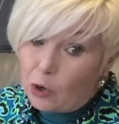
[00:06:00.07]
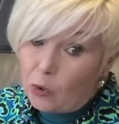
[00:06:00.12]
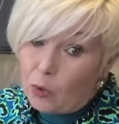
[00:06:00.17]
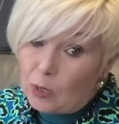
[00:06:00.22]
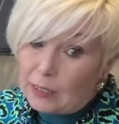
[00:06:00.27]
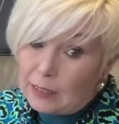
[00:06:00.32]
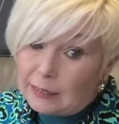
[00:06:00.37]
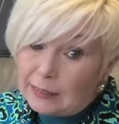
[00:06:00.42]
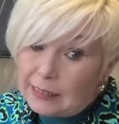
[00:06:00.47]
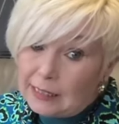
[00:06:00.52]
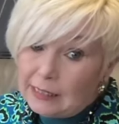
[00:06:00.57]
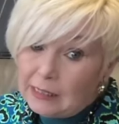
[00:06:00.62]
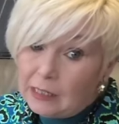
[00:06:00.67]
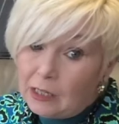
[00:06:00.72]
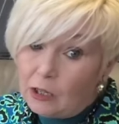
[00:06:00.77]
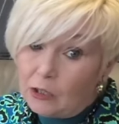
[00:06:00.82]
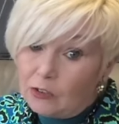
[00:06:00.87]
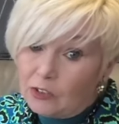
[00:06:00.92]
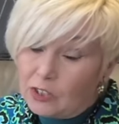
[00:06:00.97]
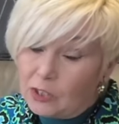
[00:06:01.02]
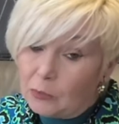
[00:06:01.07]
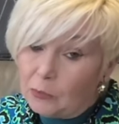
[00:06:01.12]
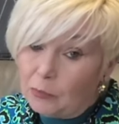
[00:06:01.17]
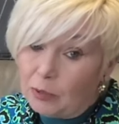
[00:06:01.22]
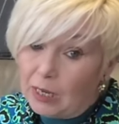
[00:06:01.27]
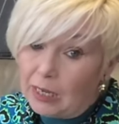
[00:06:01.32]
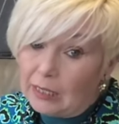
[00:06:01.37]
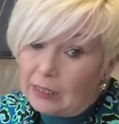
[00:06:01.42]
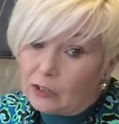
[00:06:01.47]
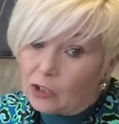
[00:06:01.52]
And I did
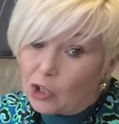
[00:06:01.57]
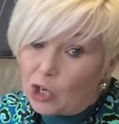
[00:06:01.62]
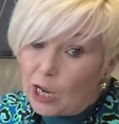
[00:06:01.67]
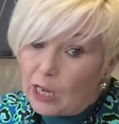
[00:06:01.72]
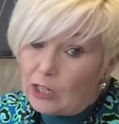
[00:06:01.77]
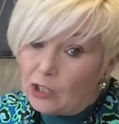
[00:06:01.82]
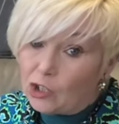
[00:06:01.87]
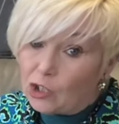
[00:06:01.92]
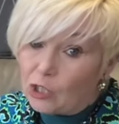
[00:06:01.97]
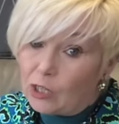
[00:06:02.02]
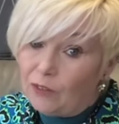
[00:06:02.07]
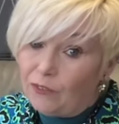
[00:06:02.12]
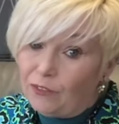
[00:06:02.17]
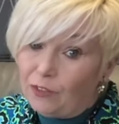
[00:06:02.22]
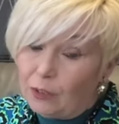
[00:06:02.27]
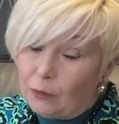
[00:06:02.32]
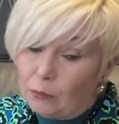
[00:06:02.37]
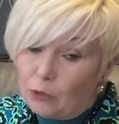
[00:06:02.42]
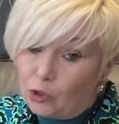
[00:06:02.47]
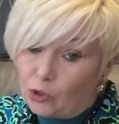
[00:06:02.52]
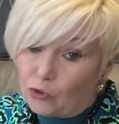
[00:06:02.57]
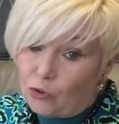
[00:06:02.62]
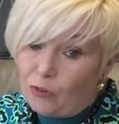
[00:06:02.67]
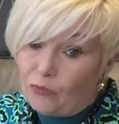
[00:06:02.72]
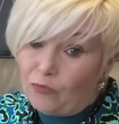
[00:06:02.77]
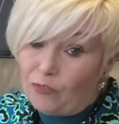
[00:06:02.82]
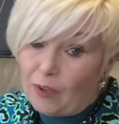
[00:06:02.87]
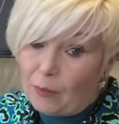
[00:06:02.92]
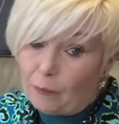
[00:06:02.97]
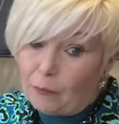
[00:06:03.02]
contemplate changing it for the mushroom
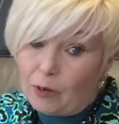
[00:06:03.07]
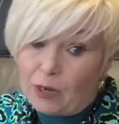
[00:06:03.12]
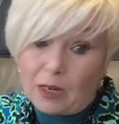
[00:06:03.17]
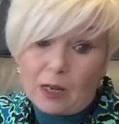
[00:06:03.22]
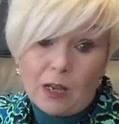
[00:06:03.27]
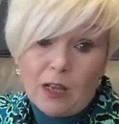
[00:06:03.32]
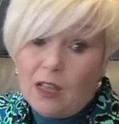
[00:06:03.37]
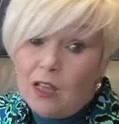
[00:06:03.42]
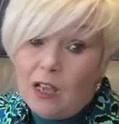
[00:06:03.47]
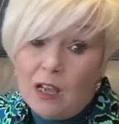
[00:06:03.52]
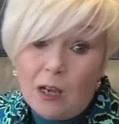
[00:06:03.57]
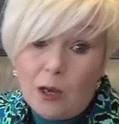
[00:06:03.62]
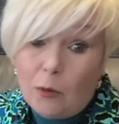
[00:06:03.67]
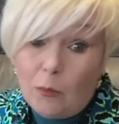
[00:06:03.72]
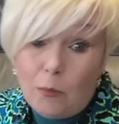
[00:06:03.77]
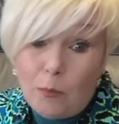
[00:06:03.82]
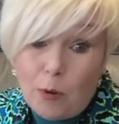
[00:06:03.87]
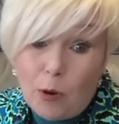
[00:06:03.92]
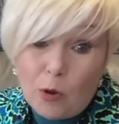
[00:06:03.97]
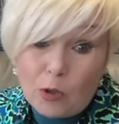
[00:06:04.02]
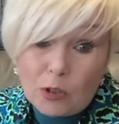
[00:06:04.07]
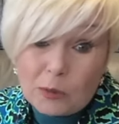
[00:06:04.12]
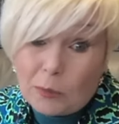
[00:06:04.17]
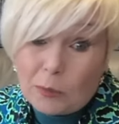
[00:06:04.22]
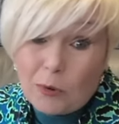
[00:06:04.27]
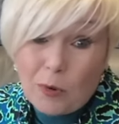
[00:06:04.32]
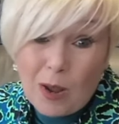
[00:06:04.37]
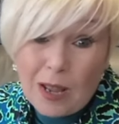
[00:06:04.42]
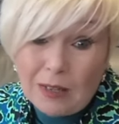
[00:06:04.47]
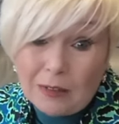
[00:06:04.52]
fabric, but to be
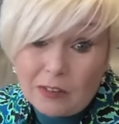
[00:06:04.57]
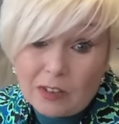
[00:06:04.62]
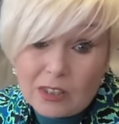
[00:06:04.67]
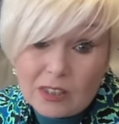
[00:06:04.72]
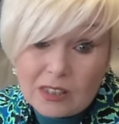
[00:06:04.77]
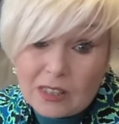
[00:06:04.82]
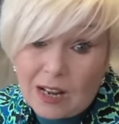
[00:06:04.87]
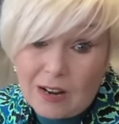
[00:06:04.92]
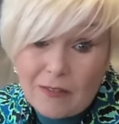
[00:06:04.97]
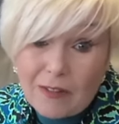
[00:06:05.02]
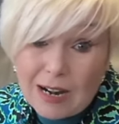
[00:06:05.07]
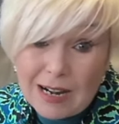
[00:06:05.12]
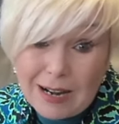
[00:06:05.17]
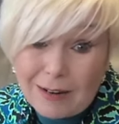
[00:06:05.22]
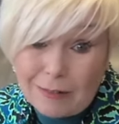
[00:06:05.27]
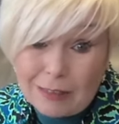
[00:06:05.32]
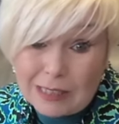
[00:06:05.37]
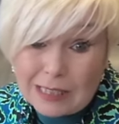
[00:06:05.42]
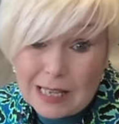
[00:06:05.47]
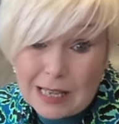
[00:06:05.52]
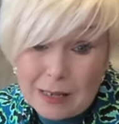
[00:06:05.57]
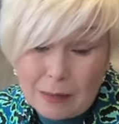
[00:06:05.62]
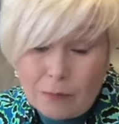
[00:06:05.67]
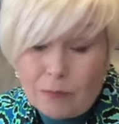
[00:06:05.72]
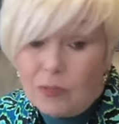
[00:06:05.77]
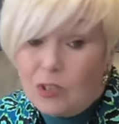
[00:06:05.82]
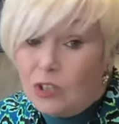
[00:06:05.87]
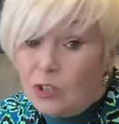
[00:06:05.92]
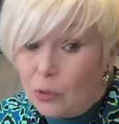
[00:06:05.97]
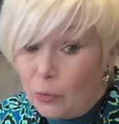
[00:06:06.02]
quite honest, I ran out of time.
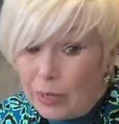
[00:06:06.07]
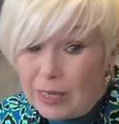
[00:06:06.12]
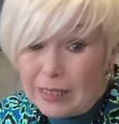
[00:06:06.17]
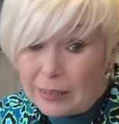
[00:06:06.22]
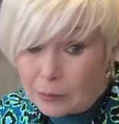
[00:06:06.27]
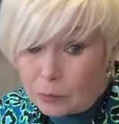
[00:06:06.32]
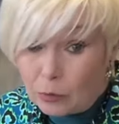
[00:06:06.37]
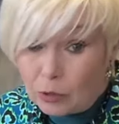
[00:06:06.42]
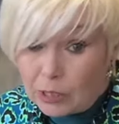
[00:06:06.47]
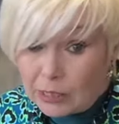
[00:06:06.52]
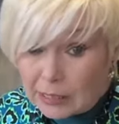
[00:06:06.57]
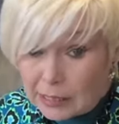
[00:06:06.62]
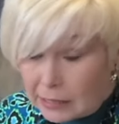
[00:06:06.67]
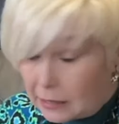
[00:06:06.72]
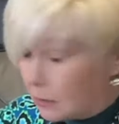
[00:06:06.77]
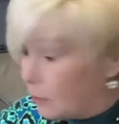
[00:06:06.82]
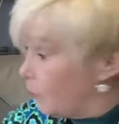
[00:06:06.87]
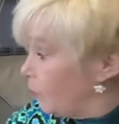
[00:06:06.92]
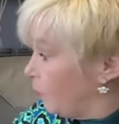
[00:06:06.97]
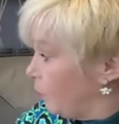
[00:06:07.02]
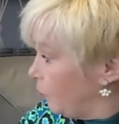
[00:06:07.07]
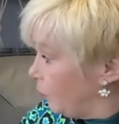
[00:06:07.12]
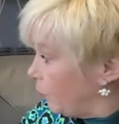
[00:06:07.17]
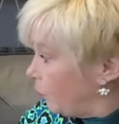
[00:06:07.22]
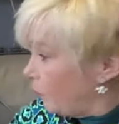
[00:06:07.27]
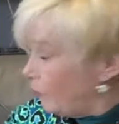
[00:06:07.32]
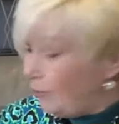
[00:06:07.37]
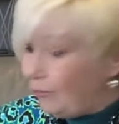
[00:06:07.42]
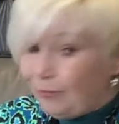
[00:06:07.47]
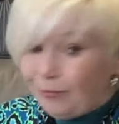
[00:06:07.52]
So it is what it is.
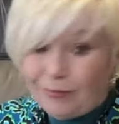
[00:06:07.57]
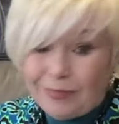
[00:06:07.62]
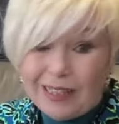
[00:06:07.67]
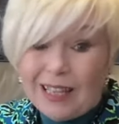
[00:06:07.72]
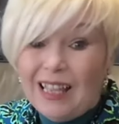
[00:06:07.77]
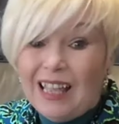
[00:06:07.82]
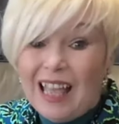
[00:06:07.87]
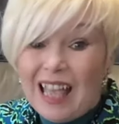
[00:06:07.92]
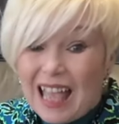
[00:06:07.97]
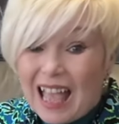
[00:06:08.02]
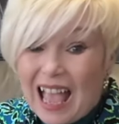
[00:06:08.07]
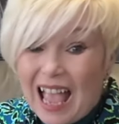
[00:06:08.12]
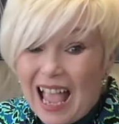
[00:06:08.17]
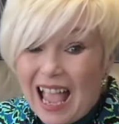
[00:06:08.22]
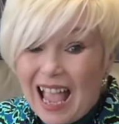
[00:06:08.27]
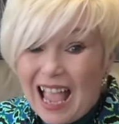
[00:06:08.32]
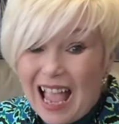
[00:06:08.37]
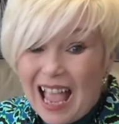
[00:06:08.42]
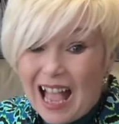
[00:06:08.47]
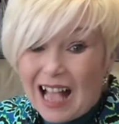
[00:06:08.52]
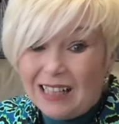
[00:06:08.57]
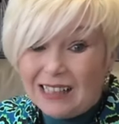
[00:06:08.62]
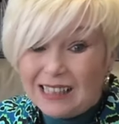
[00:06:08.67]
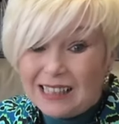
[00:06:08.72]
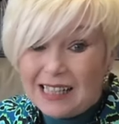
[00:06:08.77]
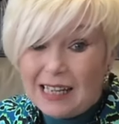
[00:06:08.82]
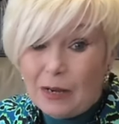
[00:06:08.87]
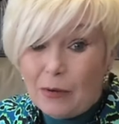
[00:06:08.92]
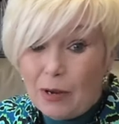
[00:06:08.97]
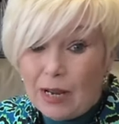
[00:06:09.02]
I'll see
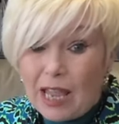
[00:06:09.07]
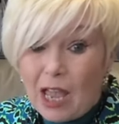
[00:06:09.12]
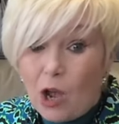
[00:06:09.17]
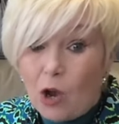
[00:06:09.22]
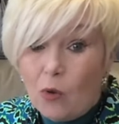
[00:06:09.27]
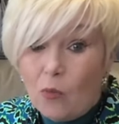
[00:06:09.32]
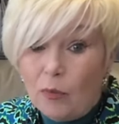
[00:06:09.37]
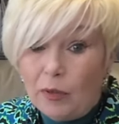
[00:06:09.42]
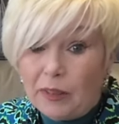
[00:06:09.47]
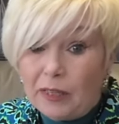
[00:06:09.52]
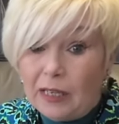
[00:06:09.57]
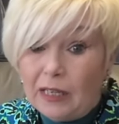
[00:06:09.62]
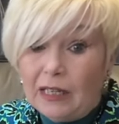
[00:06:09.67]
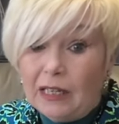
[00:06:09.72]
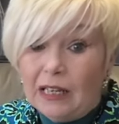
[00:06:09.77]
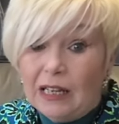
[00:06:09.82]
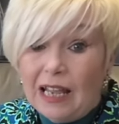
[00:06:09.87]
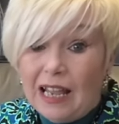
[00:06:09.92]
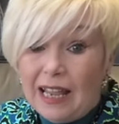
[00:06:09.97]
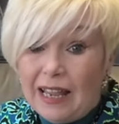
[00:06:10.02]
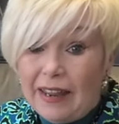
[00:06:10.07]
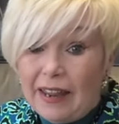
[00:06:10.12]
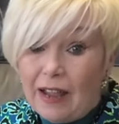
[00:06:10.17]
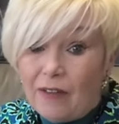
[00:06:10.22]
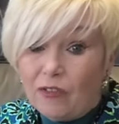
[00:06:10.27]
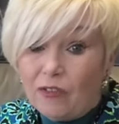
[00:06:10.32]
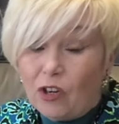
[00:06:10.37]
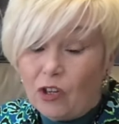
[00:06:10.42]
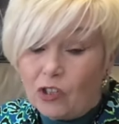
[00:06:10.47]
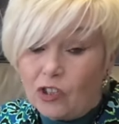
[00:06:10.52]
how I get on with it. I have
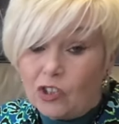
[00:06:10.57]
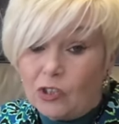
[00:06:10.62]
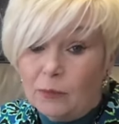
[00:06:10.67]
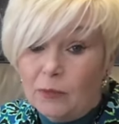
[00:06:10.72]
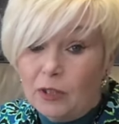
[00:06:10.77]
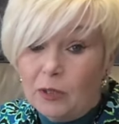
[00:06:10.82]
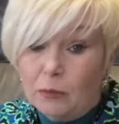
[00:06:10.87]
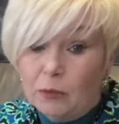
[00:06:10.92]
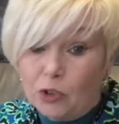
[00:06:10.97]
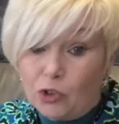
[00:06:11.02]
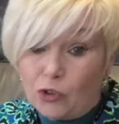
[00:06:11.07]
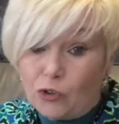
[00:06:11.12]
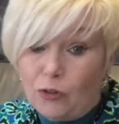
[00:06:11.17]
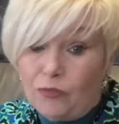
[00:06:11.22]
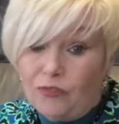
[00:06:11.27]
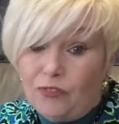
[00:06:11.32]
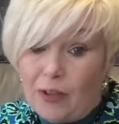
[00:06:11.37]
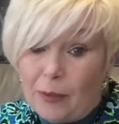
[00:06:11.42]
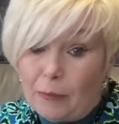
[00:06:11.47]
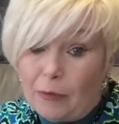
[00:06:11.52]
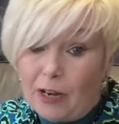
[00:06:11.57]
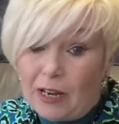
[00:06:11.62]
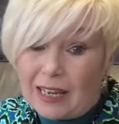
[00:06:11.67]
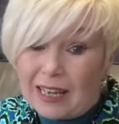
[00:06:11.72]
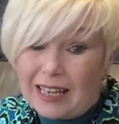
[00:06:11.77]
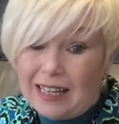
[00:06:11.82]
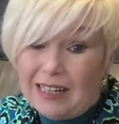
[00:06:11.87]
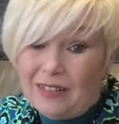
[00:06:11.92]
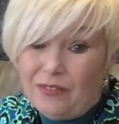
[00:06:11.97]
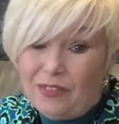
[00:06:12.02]
got some of the mushroom fabric,
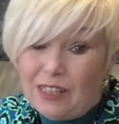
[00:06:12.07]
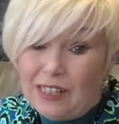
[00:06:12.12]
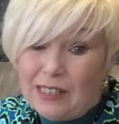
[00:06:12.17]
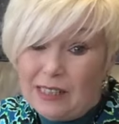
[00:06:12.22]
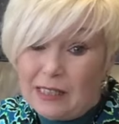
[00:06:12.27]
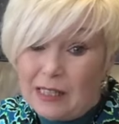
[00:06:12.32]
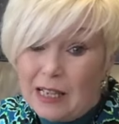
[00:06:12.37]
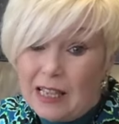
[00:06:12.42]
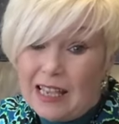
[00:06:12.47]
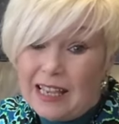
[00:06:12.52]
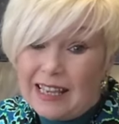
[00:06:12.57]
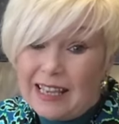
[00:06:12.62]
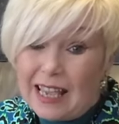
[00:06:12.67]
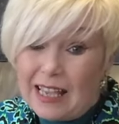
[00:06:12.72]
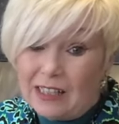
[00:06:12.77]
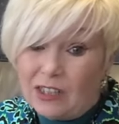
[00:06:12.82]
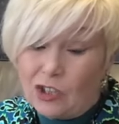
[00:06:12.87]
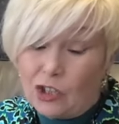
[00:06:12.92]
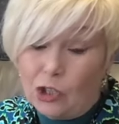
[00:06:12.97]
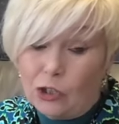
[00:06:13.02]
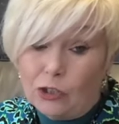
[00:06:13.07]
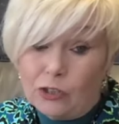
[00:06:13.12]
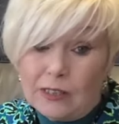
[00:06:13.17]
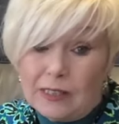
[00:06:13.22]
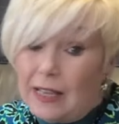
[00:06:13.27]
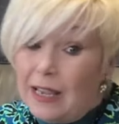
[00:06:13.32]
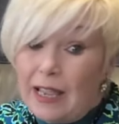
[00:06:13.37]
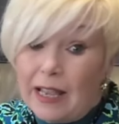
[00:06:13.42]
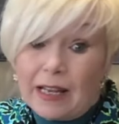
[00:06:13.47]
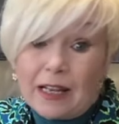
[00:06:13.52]
and if this gets dirty,
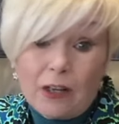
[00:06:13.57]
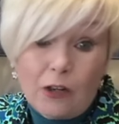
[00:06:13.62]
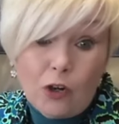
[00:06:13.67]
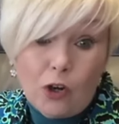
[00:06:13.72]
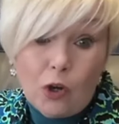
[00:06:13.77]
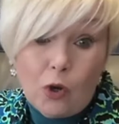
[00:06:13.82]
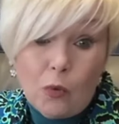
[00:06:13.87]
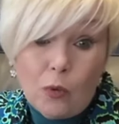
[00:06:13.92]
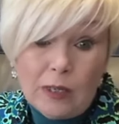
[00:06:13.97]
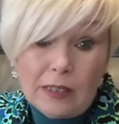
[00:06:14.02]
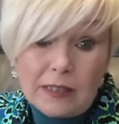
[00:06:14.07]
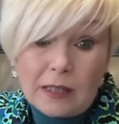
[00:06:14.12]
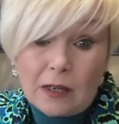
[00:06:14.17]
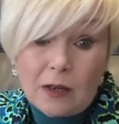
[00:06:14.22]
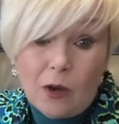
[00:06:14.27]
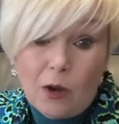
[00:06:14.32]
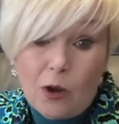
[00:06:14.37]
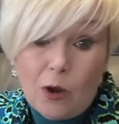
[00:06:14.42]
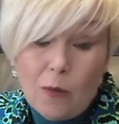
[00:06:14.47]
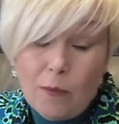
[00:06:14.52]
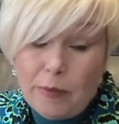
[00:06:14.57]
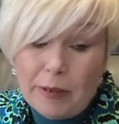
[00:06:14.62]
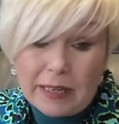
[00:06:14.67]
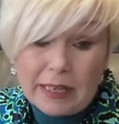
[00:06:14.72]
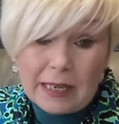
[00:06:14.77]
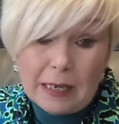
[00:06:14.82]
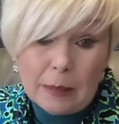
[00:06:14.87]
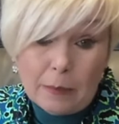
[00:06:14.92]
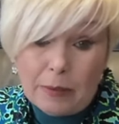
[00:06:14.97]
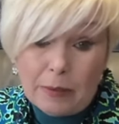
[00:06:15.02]
I can always unpick
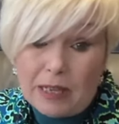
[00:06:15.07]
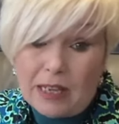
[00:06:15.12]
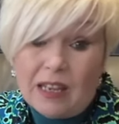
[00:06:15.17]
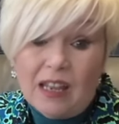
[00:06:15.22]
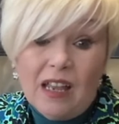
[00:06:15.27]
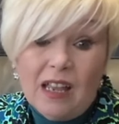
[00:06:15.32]
it a bit